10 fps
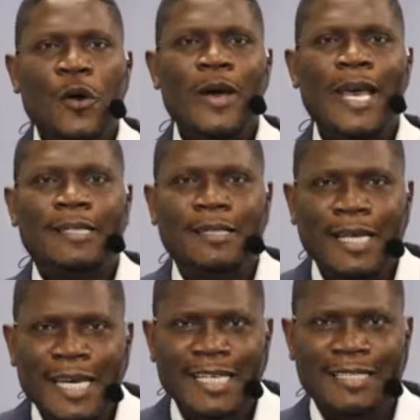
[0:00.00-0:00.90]
a
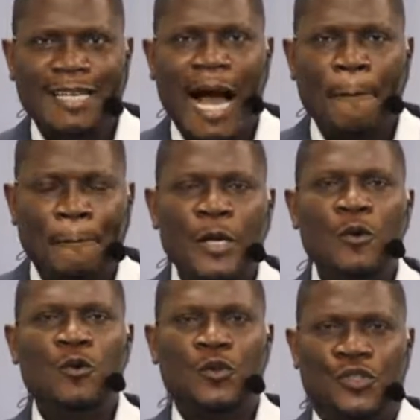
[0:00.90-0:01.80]
thing,
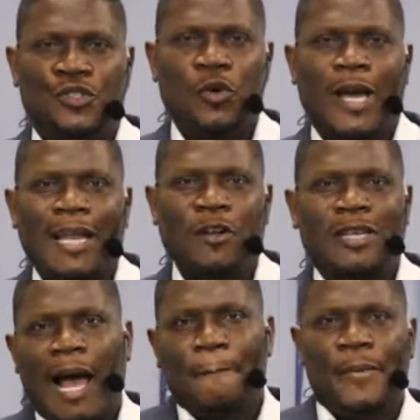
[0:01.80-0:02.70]
abuse, you cannot
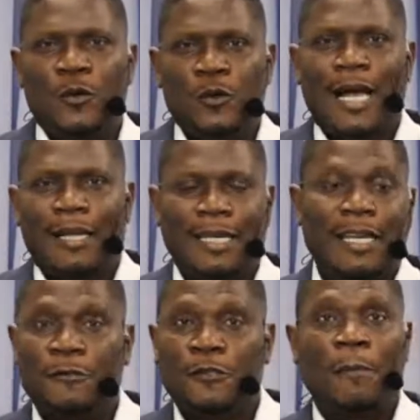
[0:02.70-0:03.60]
abuse that thing. If
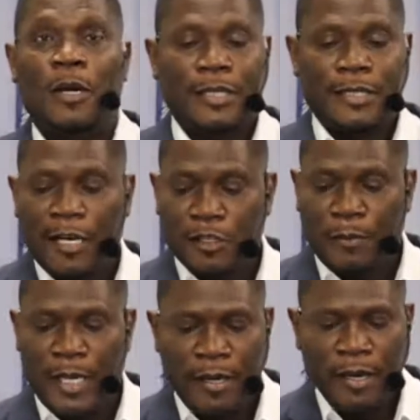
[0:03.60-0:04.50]
somebody tells
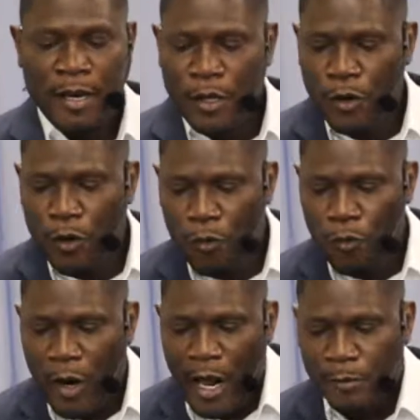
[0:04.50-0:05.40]
me, you know, where
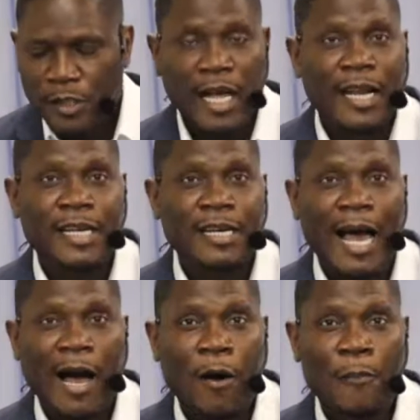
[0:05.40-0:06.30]
I'm standing
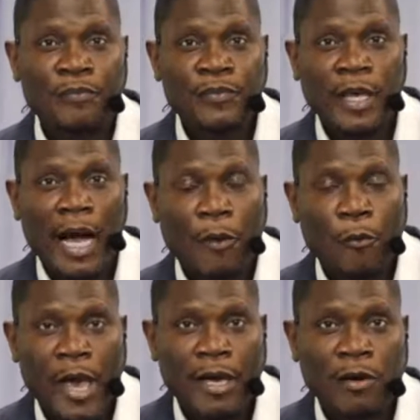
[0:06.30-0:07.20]
now, uh,
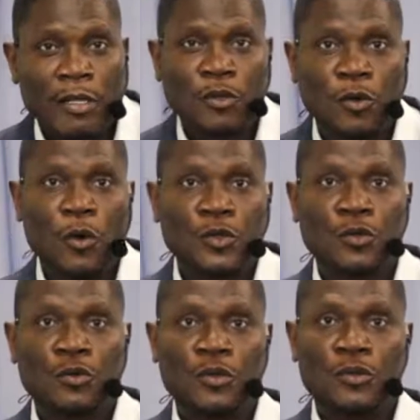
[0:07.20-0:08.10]
we, to go to,
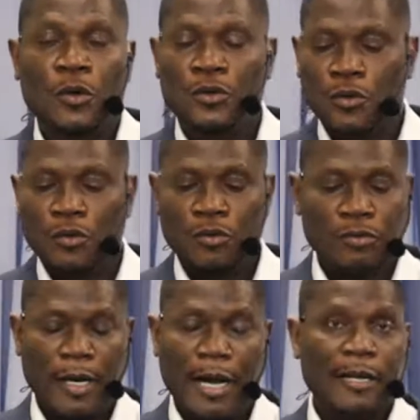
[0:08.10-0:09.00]
to, go to
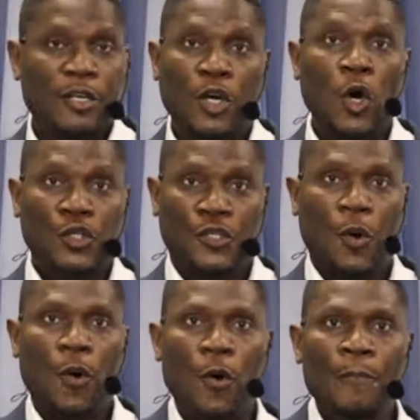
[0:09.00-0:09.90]
uh,
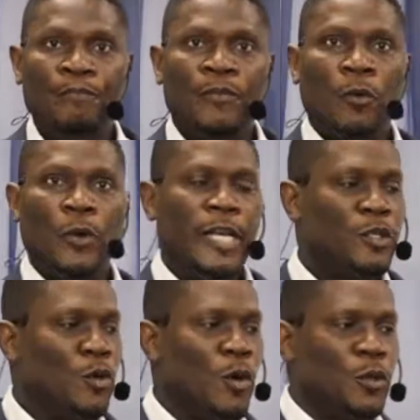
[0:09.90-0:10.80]
Gozo, we need to
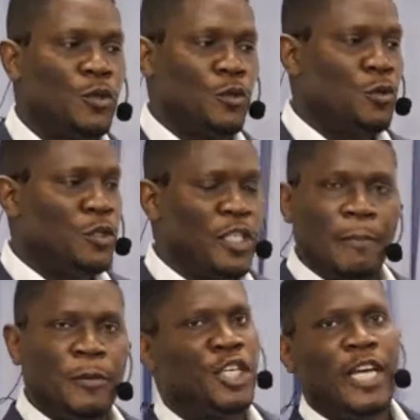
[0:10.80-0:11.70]
go to
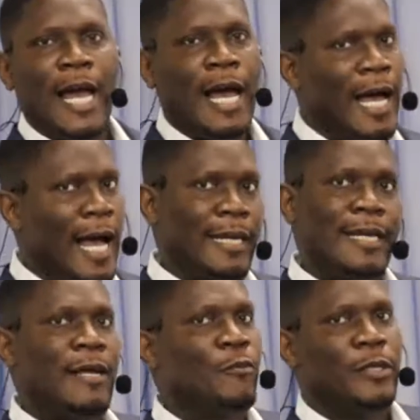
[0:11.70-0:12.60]
Shemshia, and
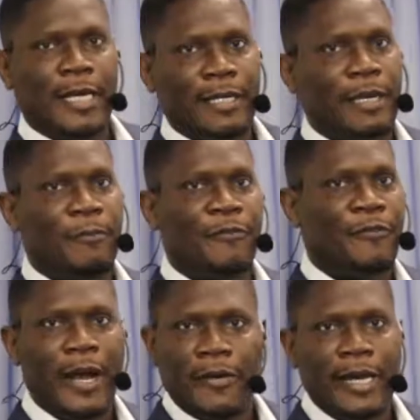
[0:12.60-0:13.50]
then we take the
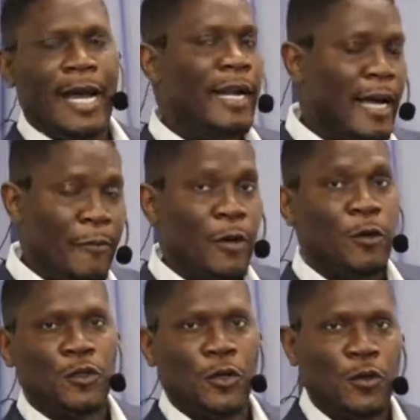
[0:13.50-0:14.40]
ferry, and then we go to
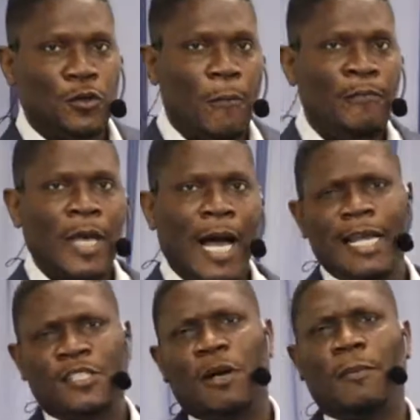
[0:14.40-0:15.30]
Gozo. And then
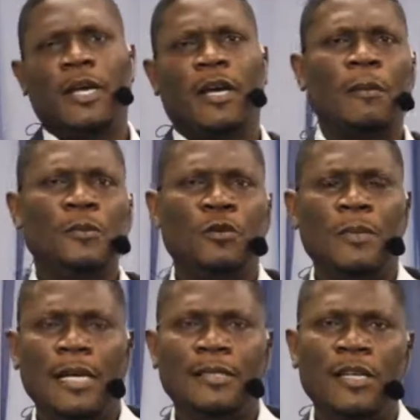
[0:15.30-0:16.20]
somebody comes to me and
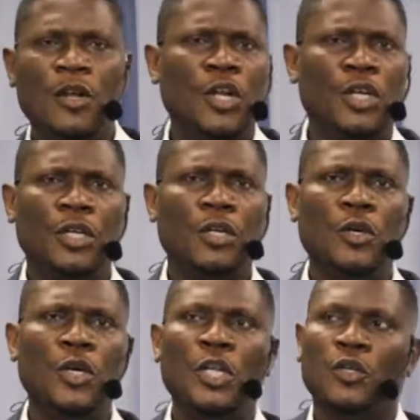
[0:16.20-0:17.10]
says, no, no, no, no, no, you
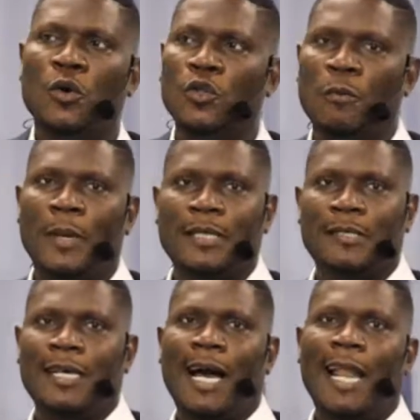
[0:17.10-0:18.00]
need to go to
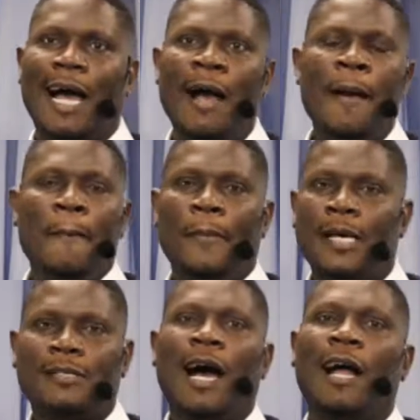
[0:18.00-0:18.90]
Marsaskala, pass
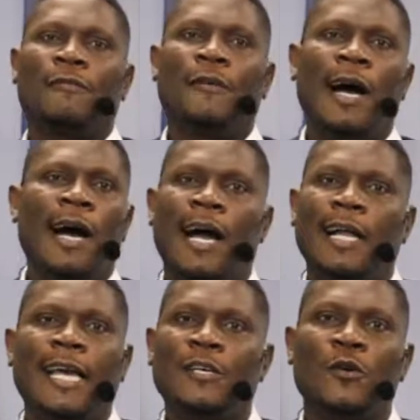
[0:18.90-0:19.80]
Halfa, and
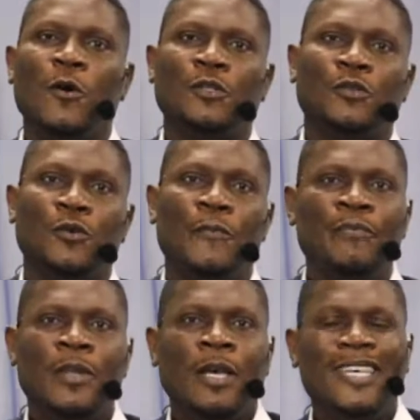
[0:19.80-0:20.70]
then you're going to...
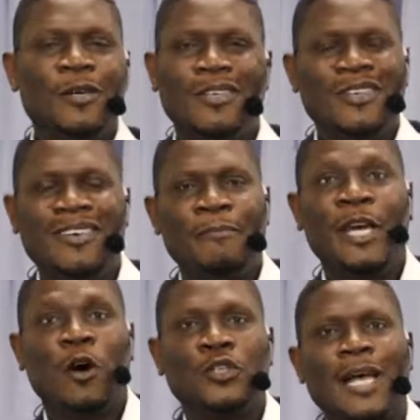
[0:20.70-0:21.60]
You,
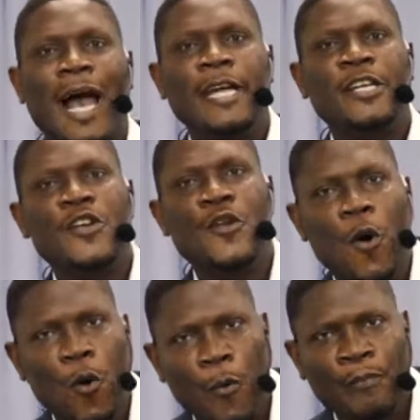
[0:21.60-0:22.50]
because I
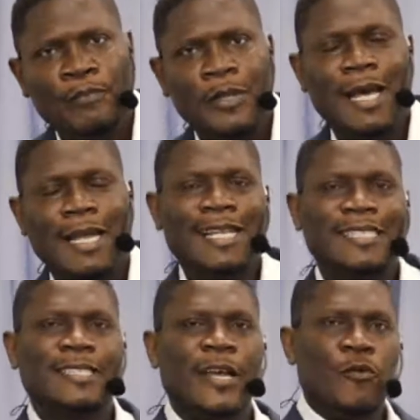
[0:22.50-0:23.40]
know that that is
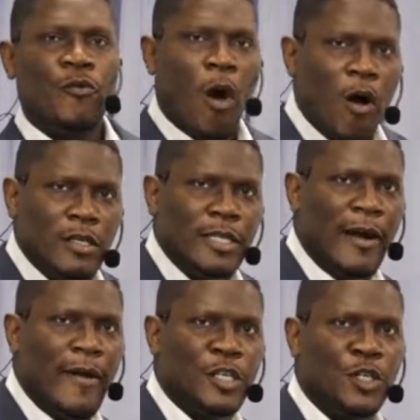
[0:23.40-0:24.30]
a wrong
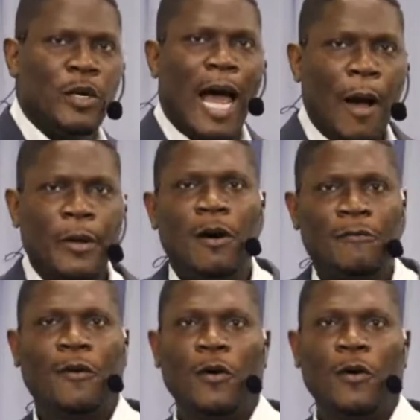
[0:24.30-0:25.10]
direction, I will not follow